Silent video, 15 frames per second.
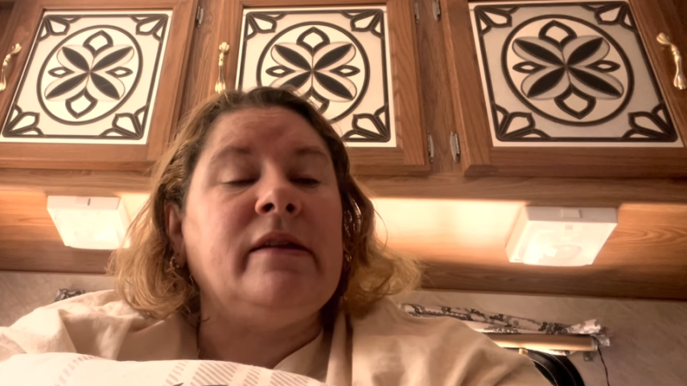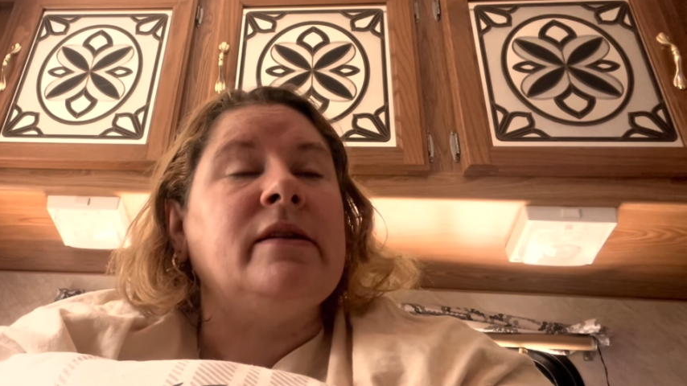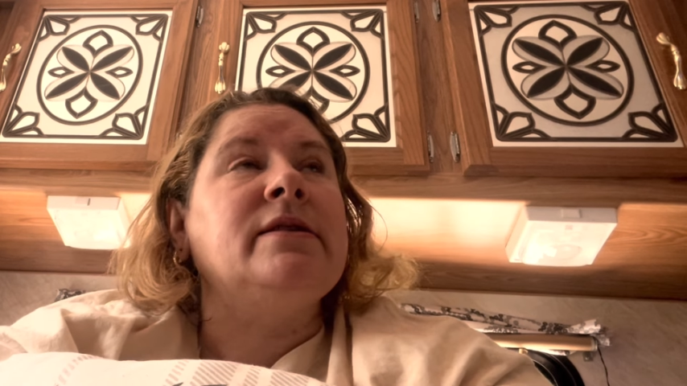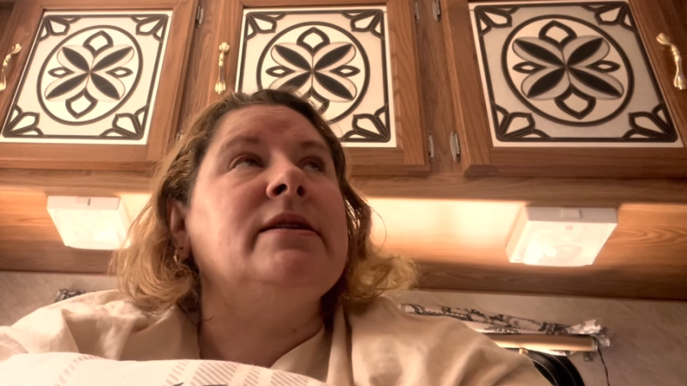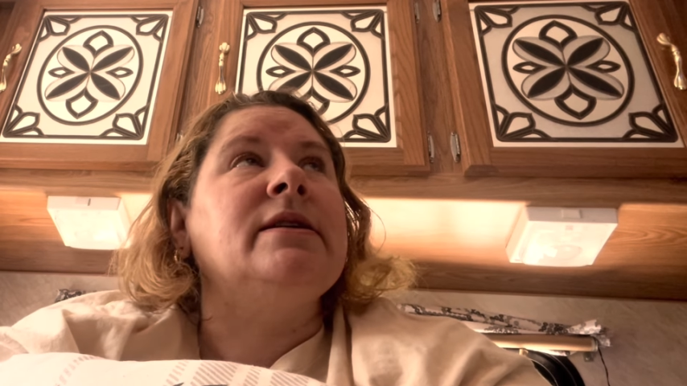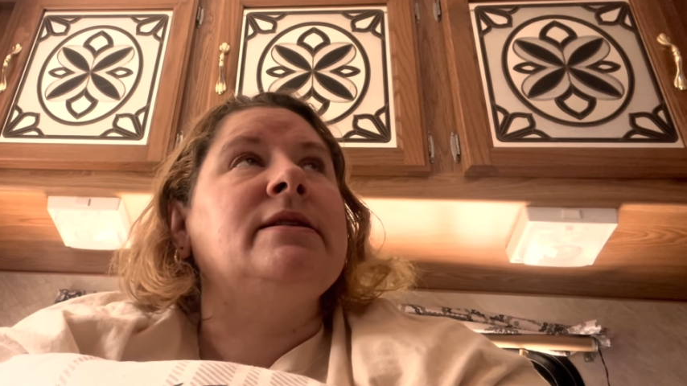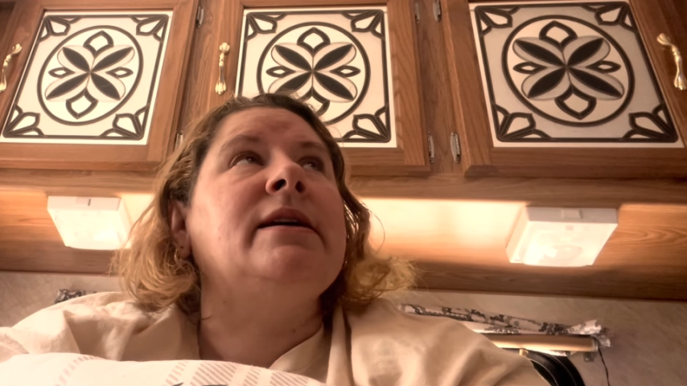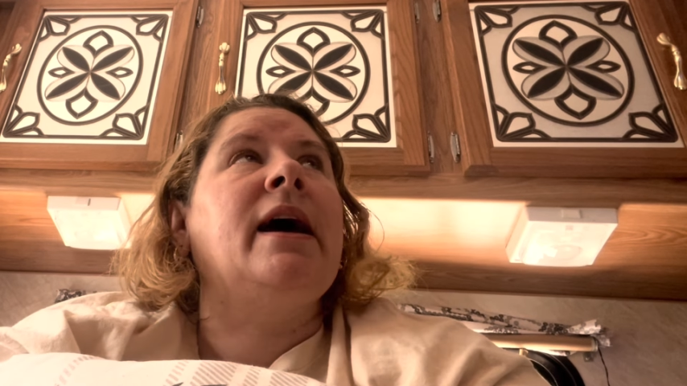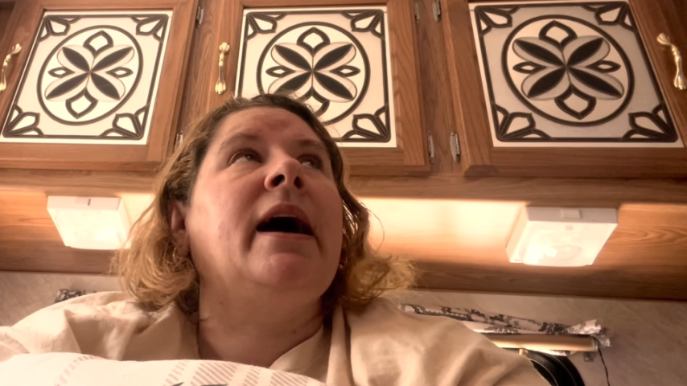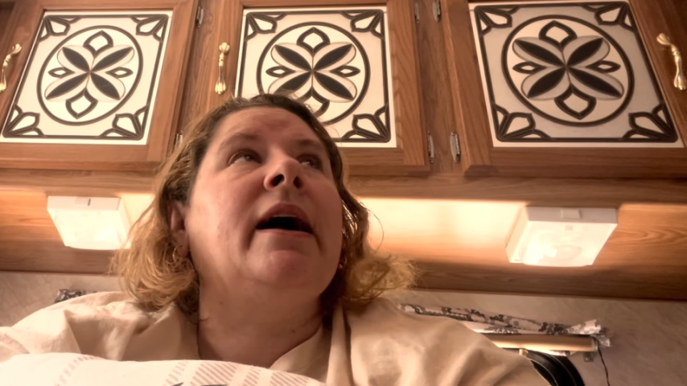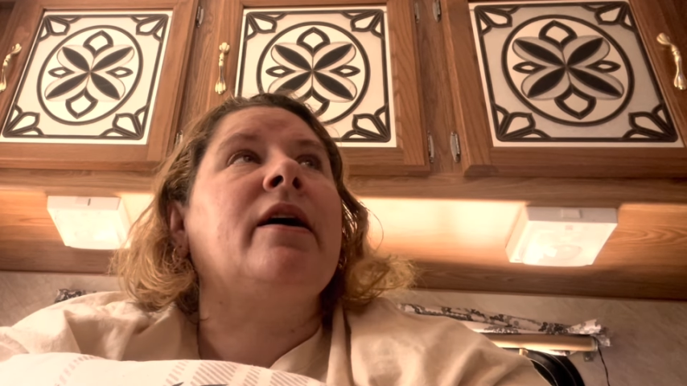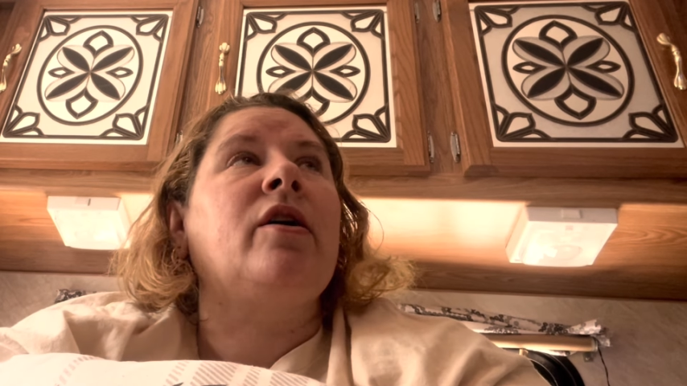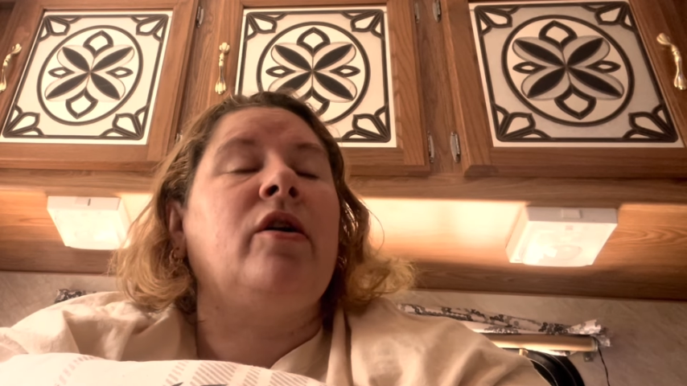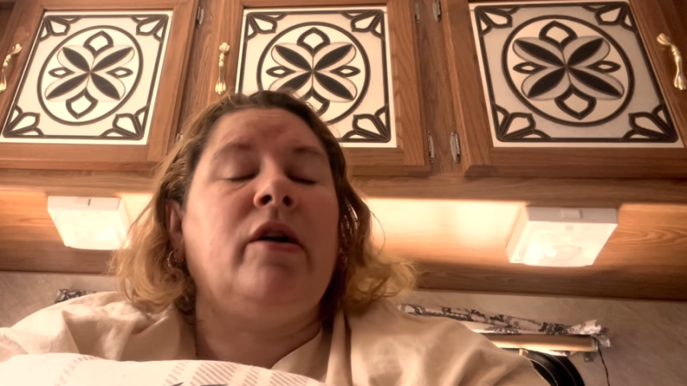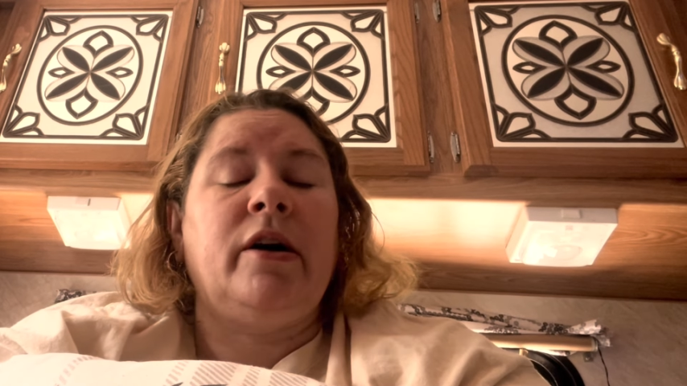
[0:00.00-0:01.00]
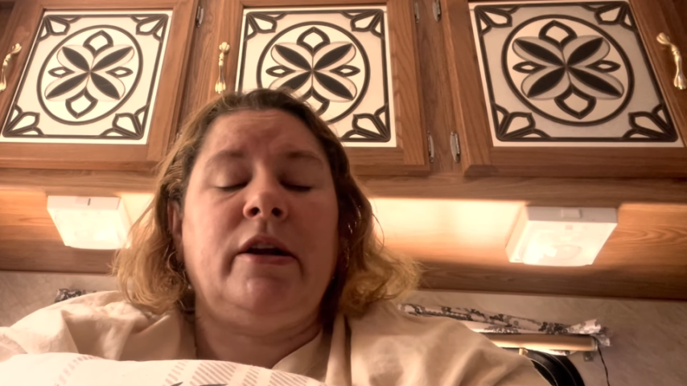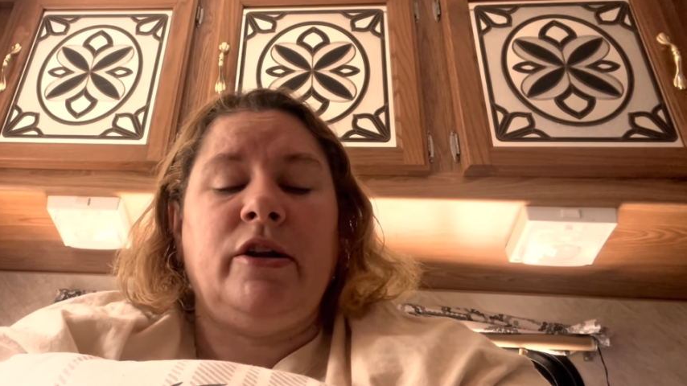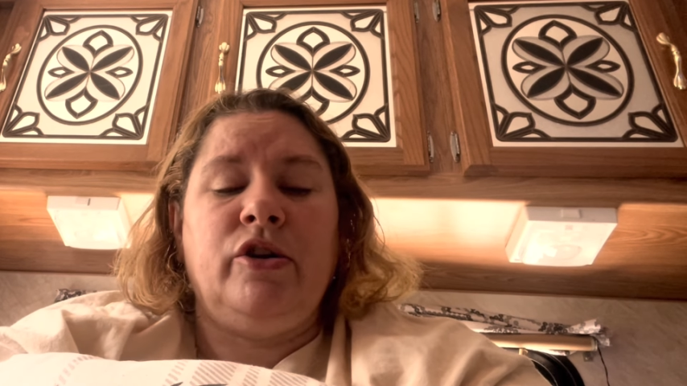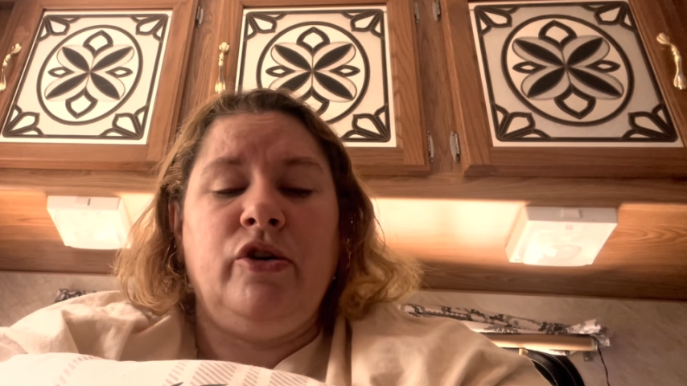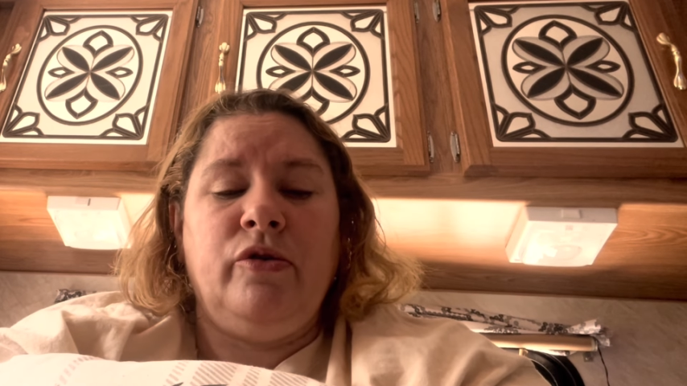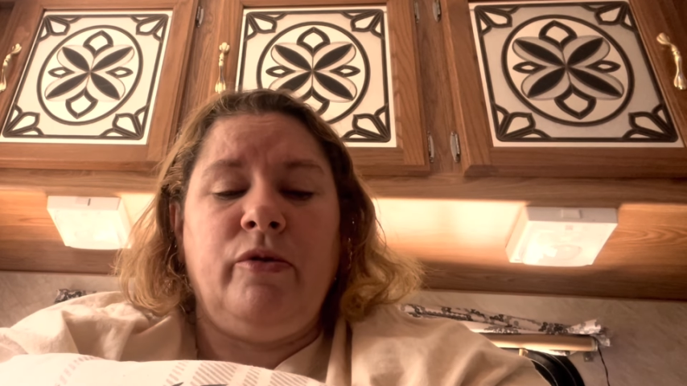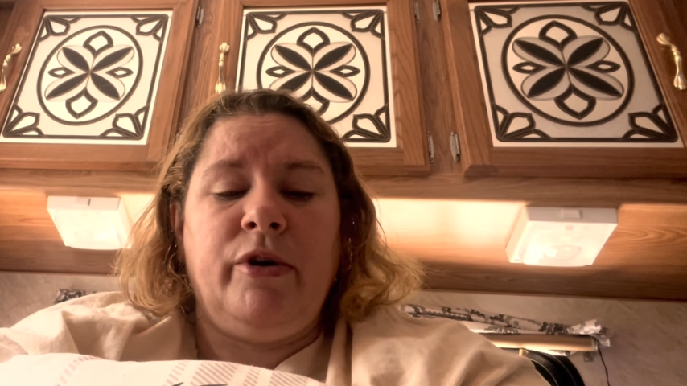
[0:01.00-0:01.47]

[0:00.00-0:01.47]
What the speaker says: It's an attack on who